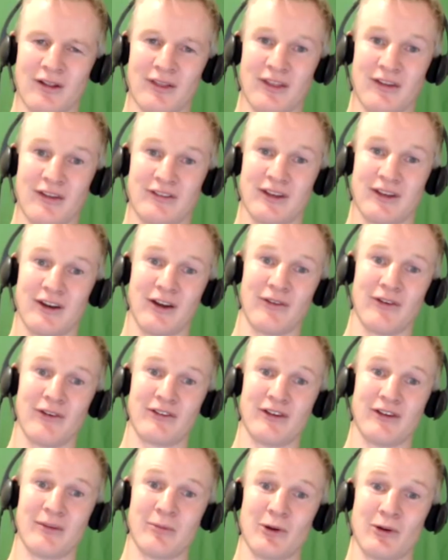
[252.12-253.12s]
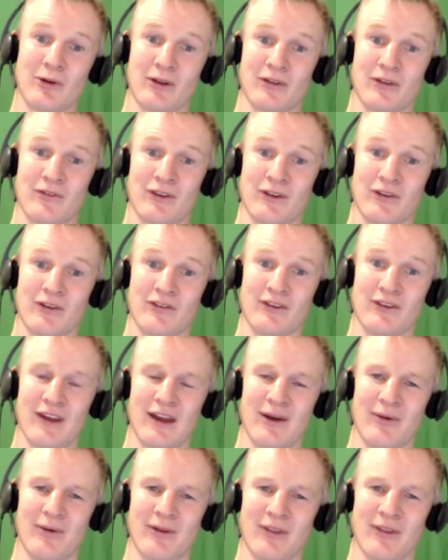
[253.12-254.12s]
That's had over 10 million views
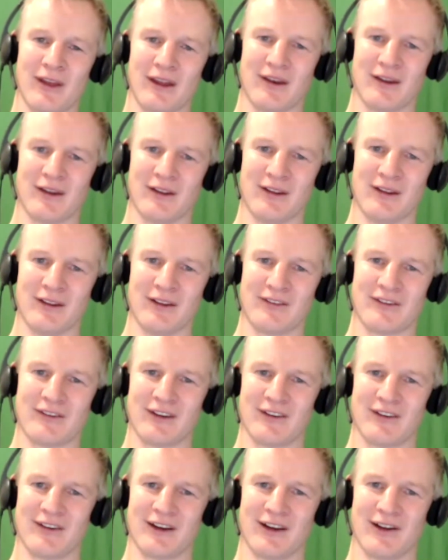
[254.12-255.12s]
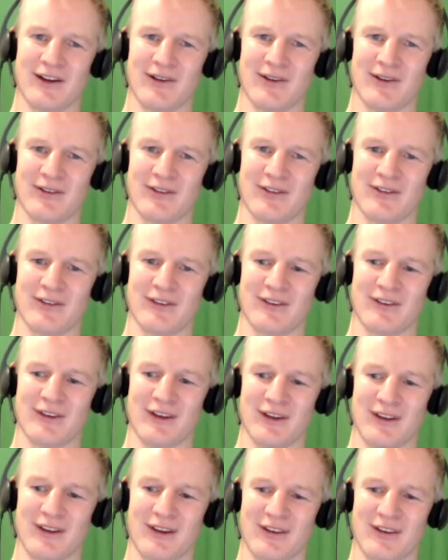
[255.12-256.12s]
now, and that details
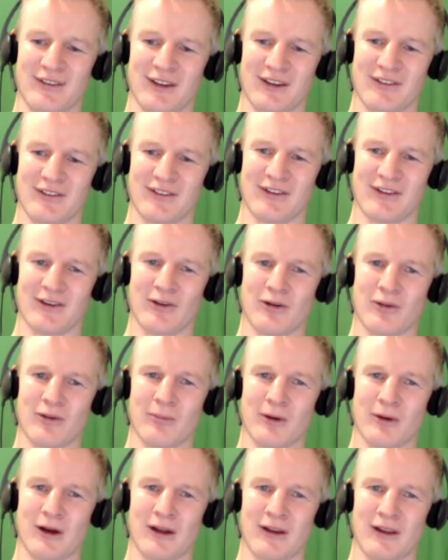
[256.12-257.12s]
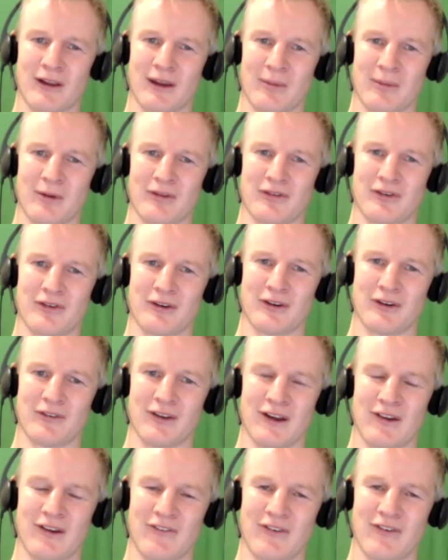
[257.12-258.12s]
uh, intensely all the biochemistry of
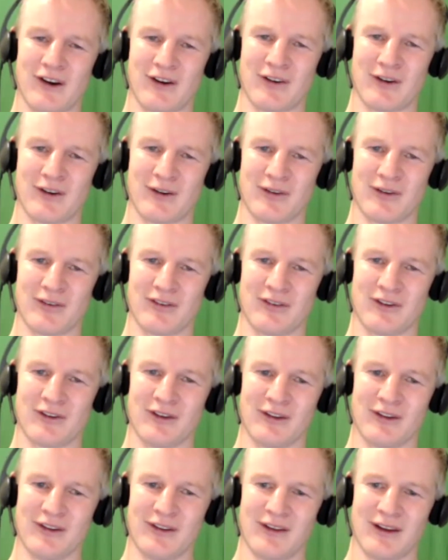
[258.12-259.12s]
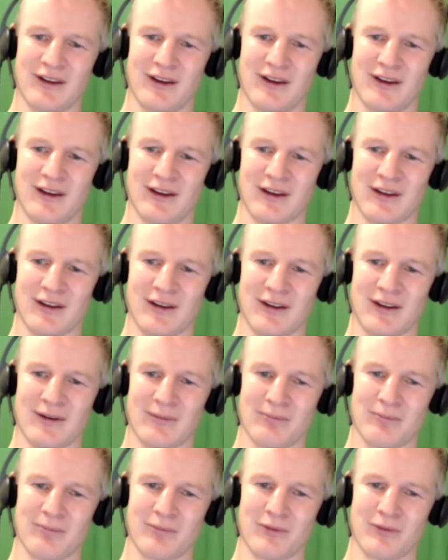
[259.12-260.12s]
how fructose uh,
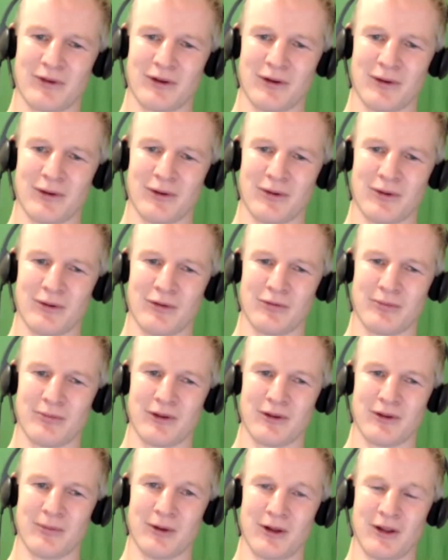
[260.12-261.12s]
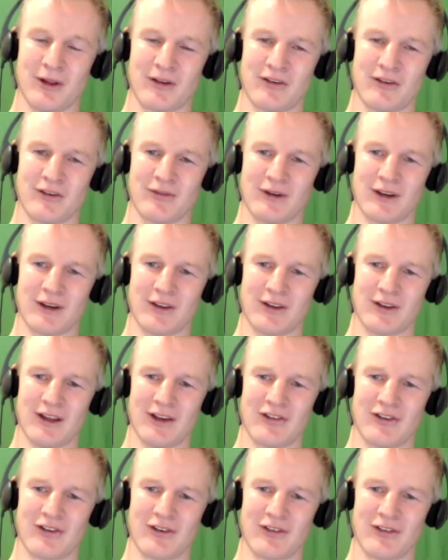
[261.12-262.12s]
can you know cause metabolic
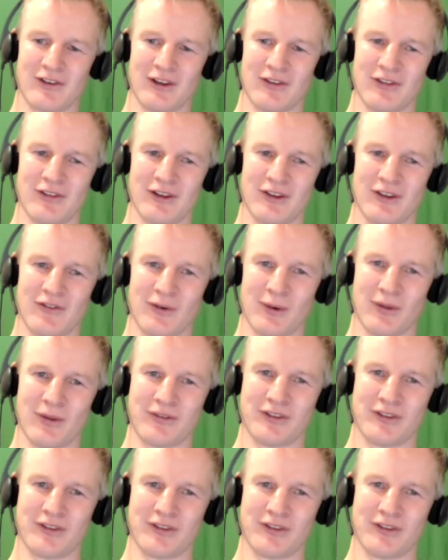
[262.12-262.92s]
dysregulation, so on and so forth.